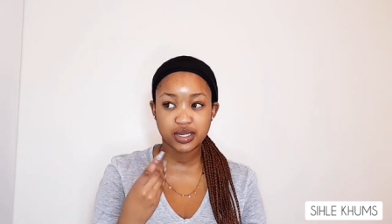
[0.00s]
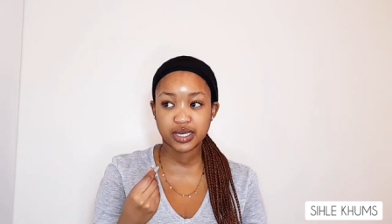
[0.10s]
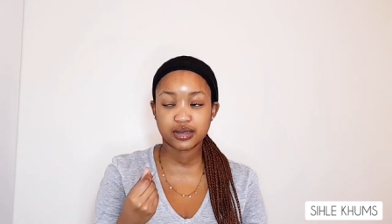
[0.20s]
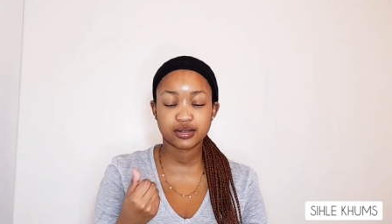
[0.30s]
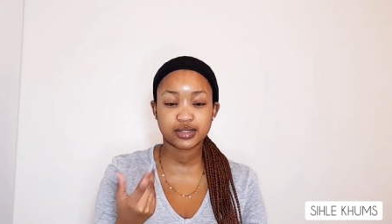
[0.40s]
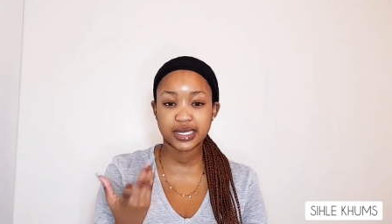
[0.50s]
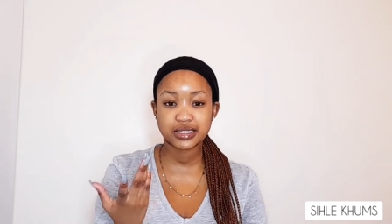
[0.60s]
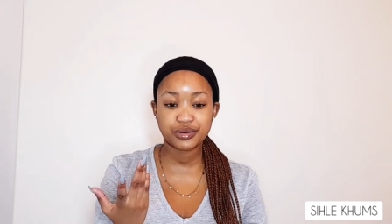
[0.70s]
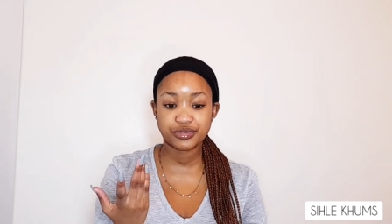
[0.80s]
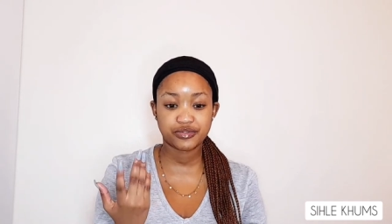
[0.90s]
Like that's
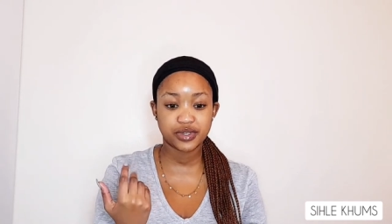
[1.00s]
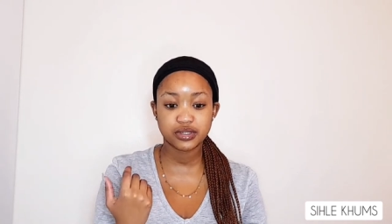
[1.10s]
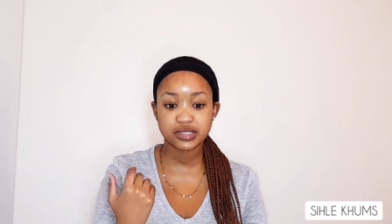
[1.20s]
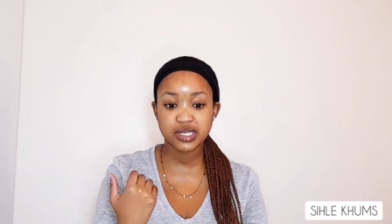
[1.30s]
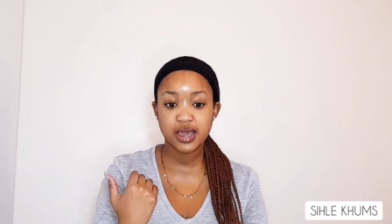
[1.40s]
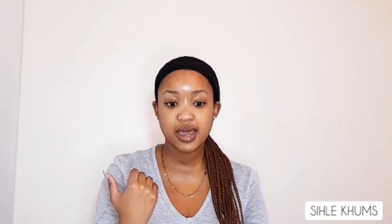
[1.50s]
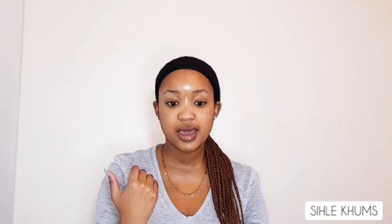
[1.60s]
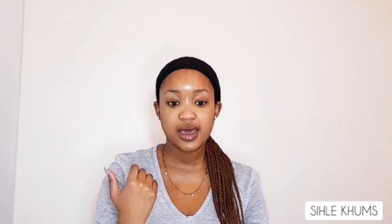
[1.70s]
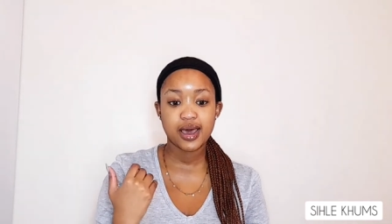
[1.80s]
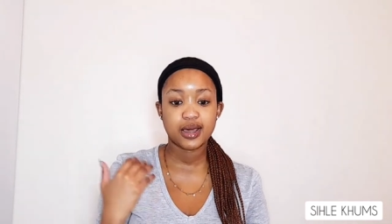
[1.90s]
how it feels
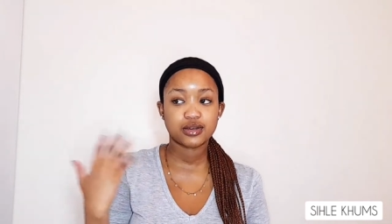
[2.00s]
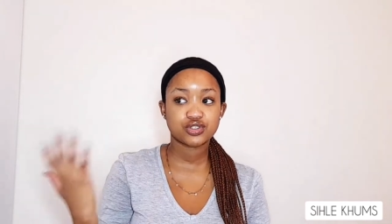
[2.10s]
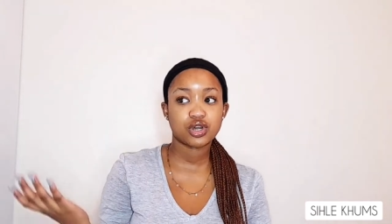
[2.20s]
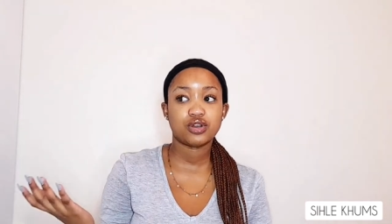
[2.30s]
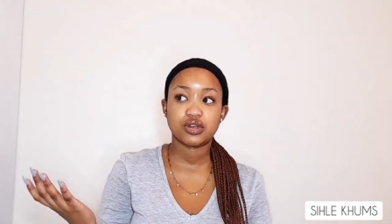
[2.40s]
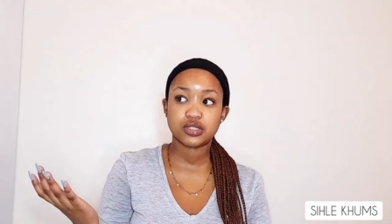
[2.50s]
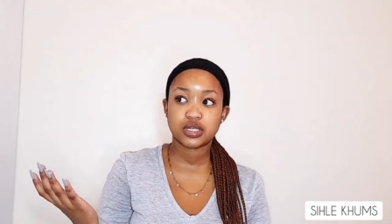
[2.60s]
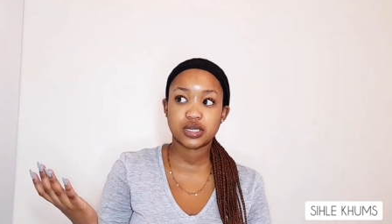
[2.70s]
and I started using